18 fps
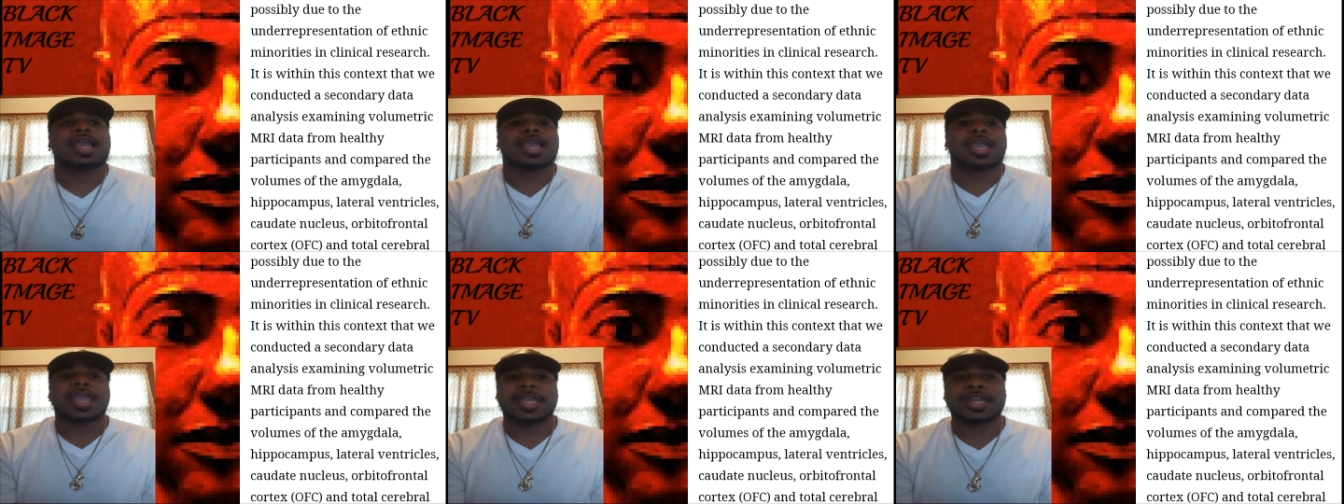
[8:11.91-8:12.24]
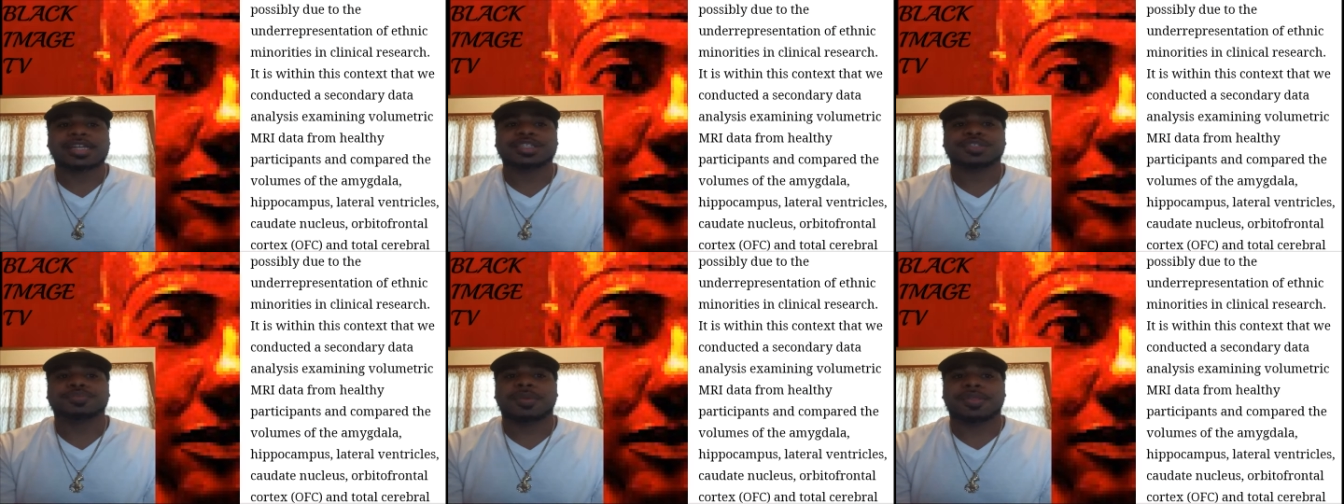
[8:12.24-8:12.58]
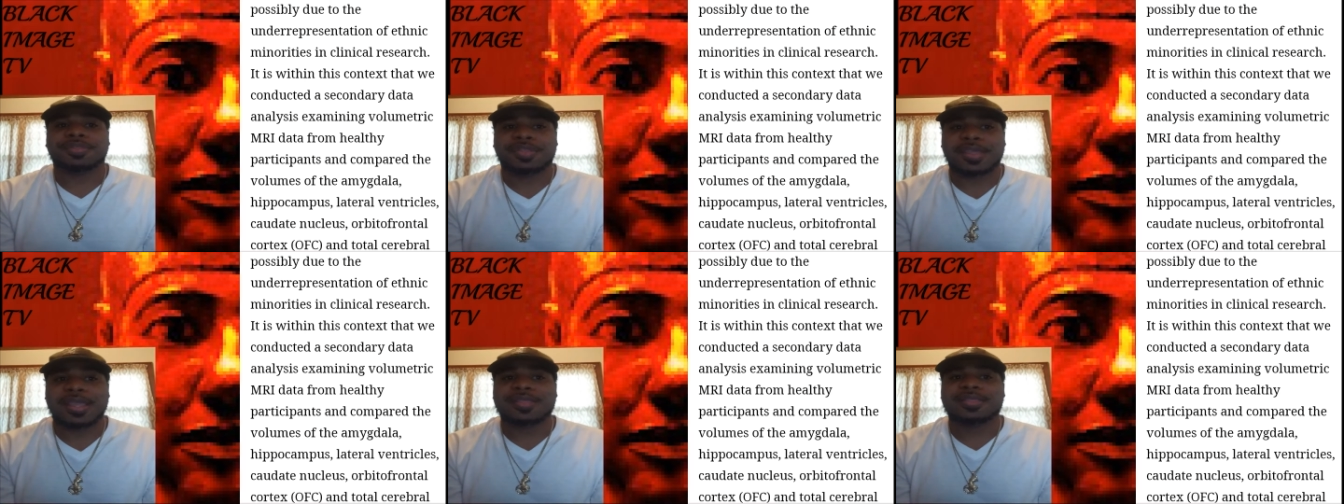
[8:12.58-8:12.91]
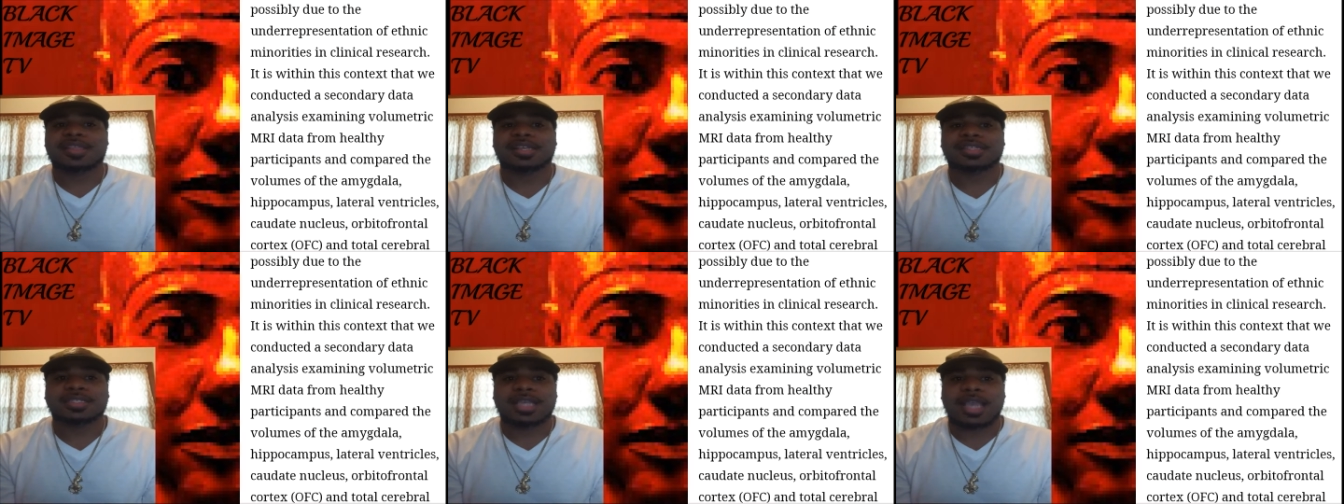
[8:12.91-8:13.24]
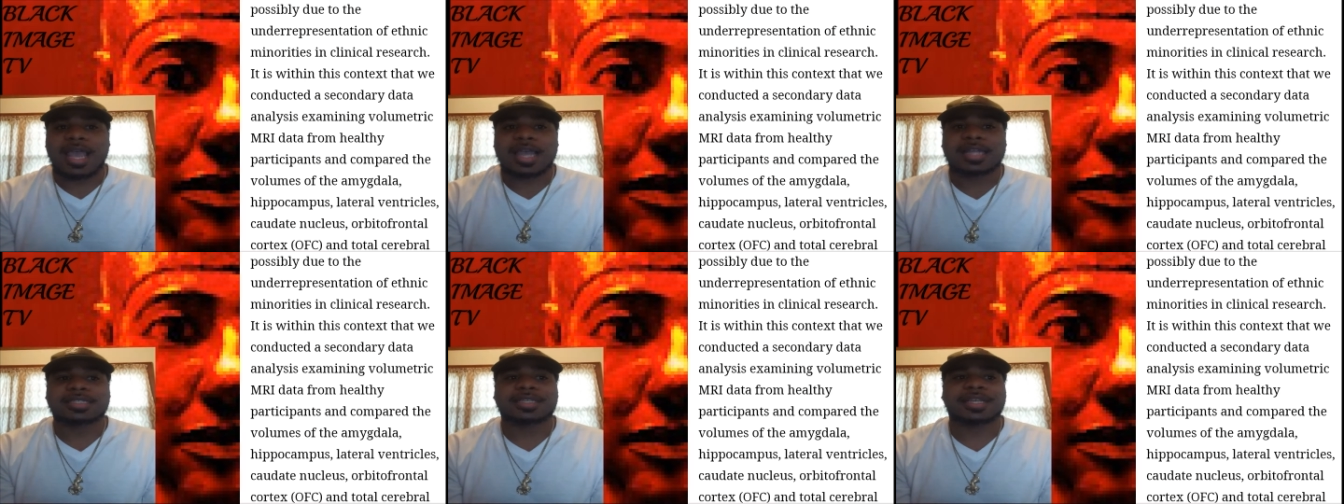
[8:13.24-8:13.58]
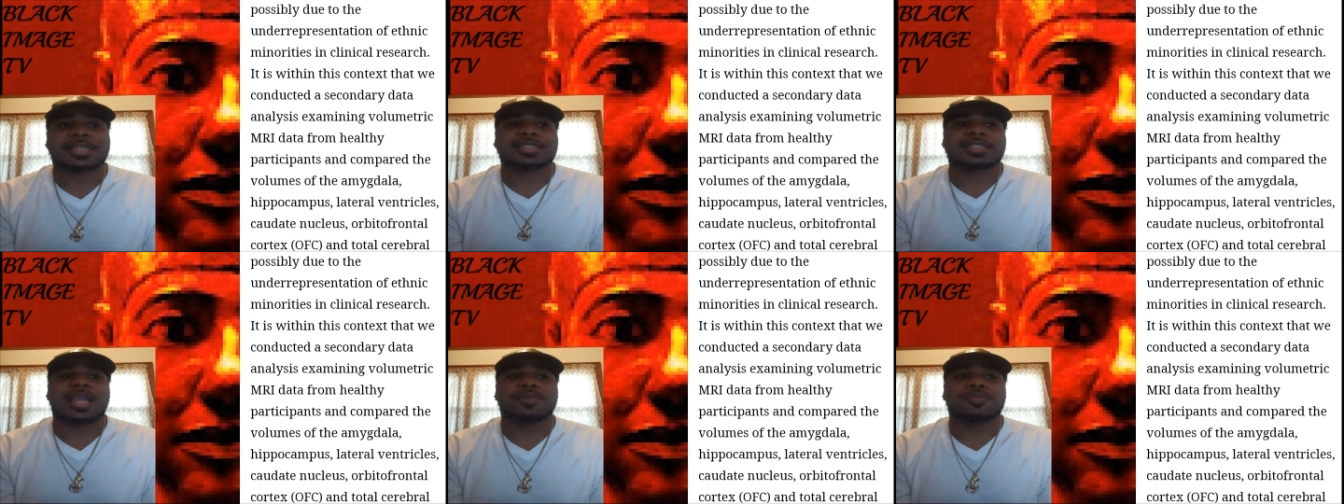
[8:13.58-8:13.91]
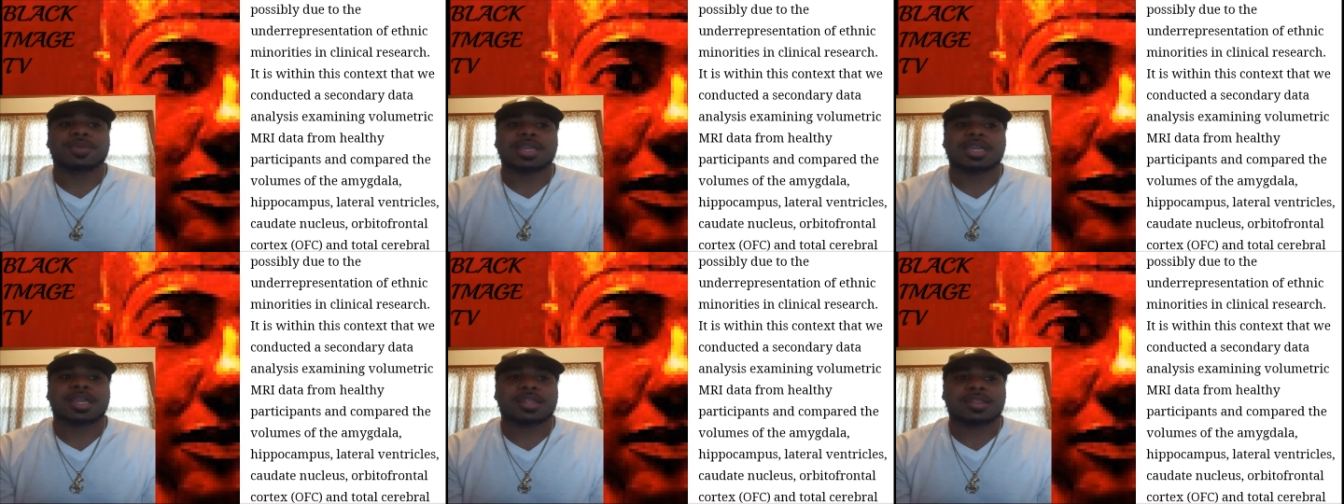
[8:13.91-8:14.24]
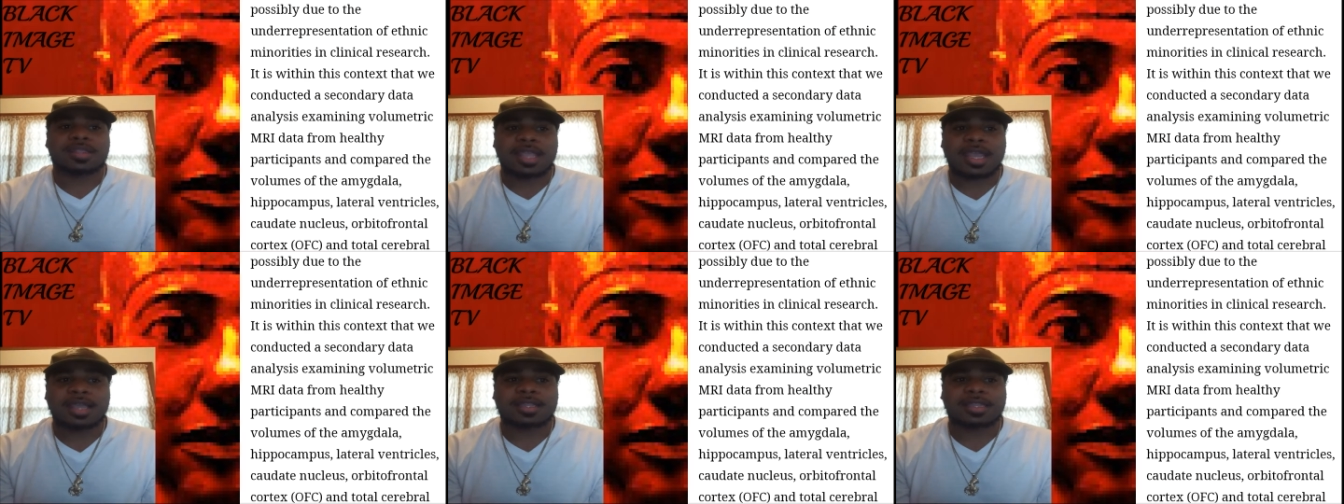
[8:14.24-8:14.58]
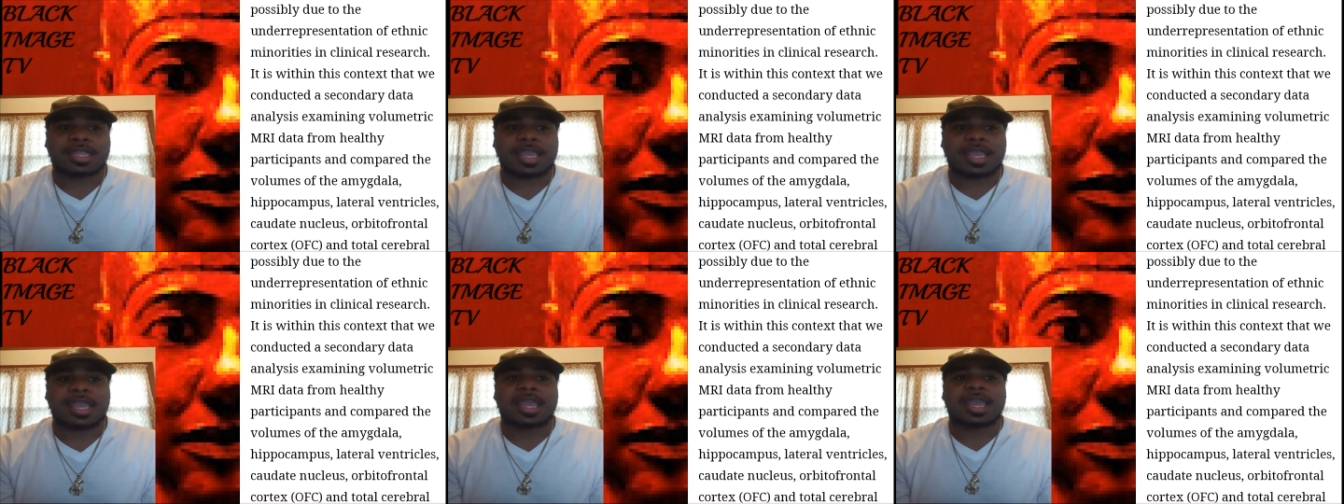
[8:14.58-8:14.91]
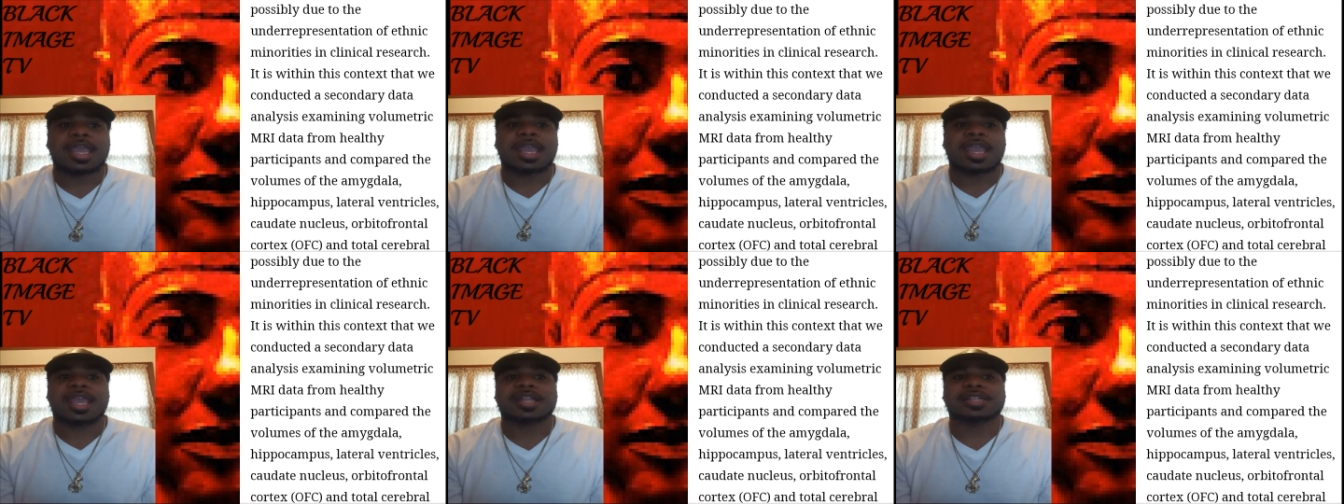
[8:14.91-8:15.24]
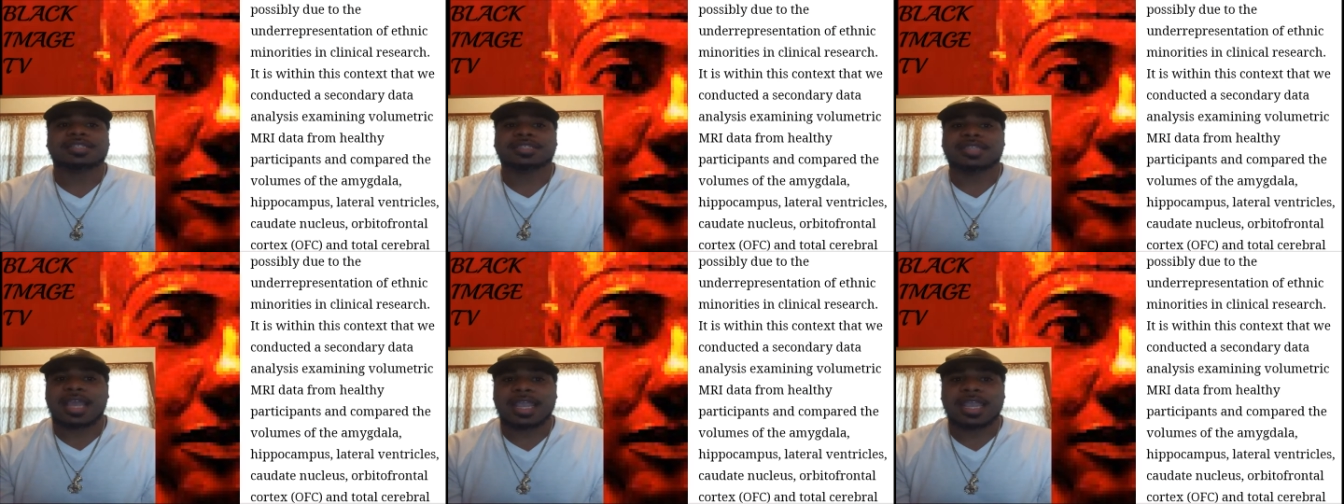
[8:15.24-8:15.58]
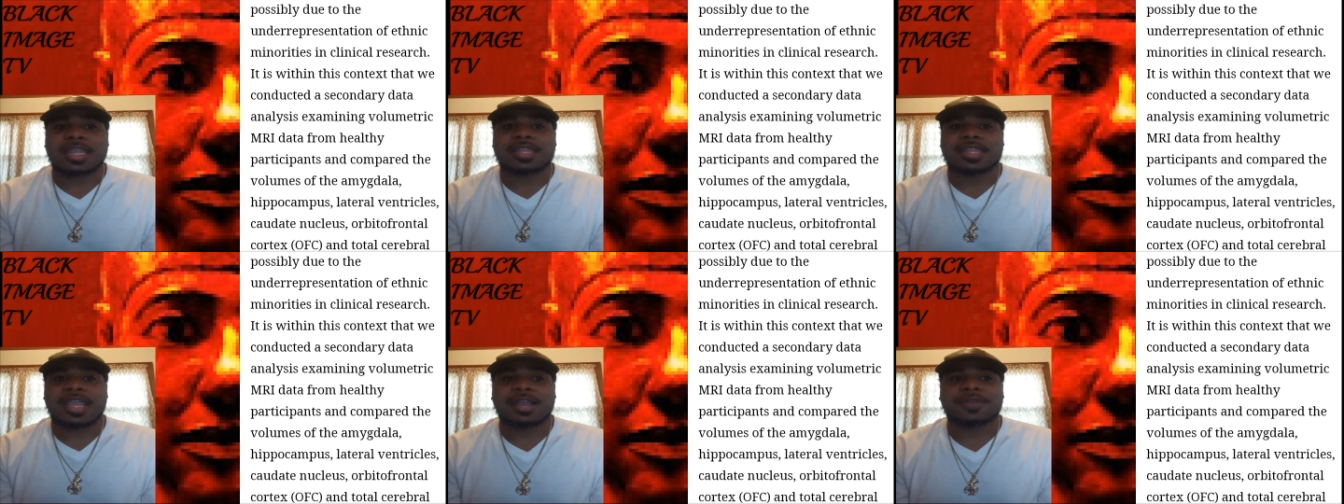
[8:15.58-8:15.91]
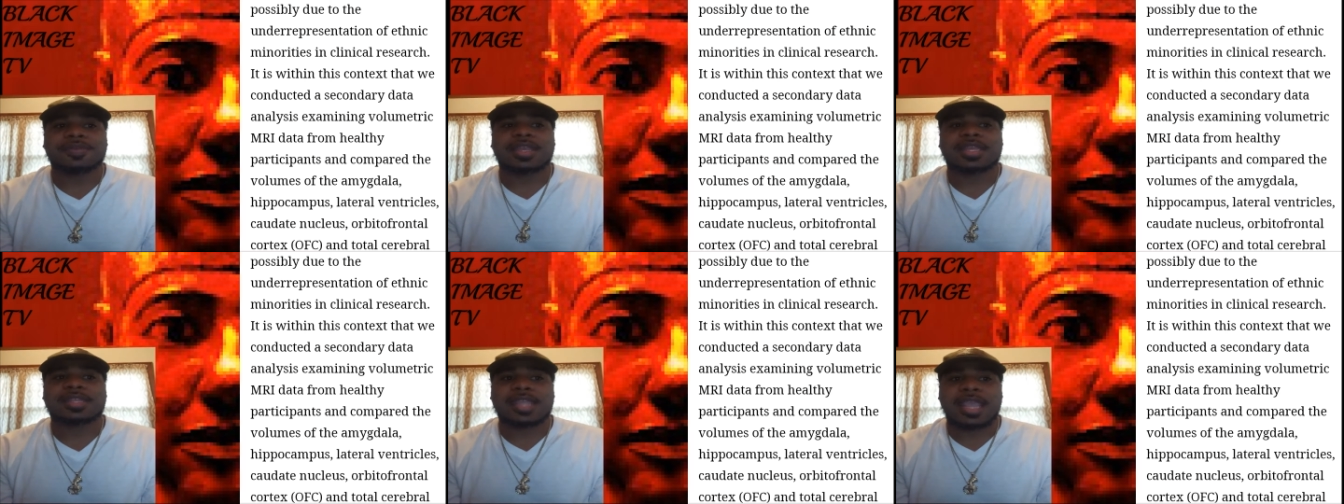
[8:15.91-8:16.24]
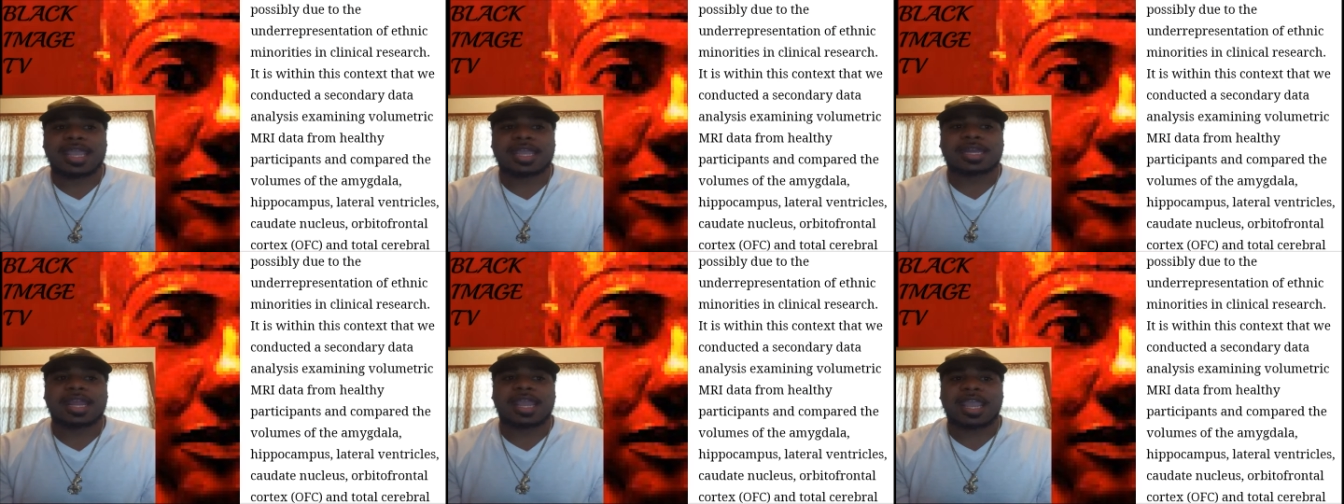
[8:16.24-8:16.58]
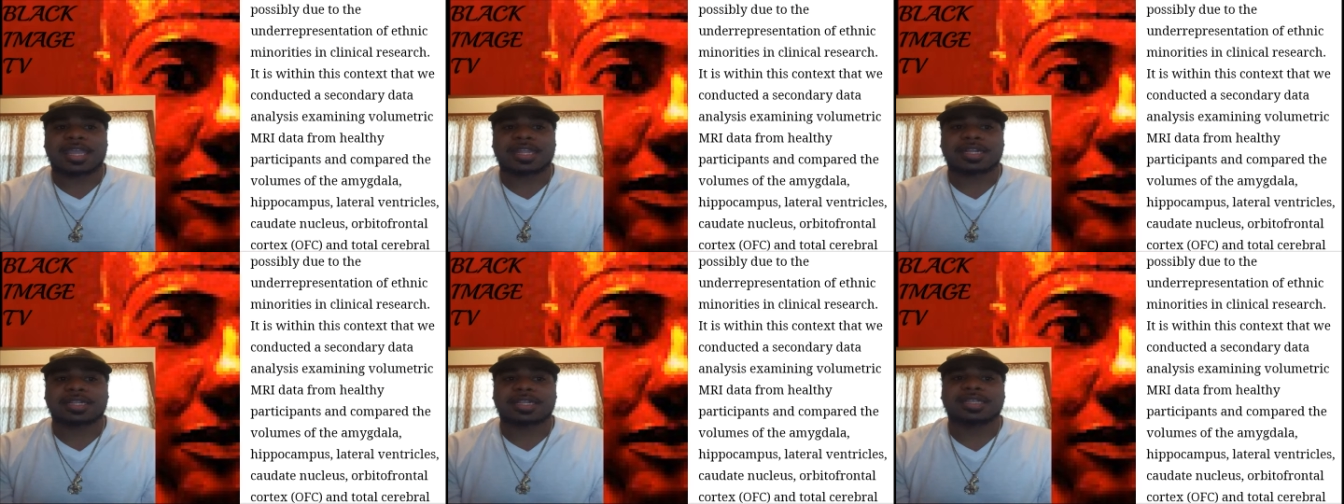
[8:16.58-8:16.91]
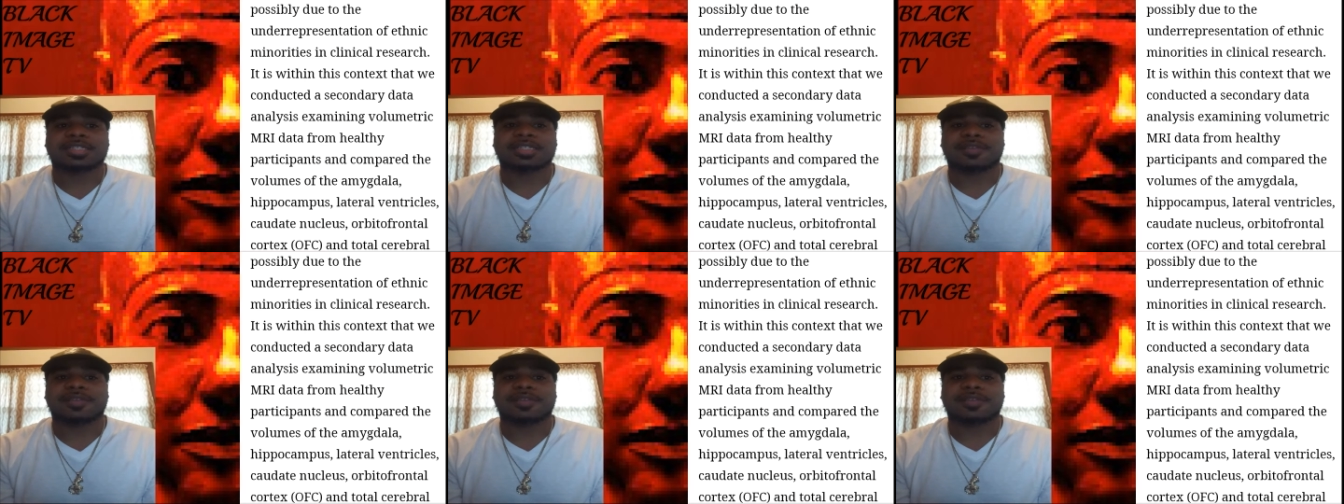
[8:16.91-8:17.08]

It is within this context that we conducted a secondary data analysis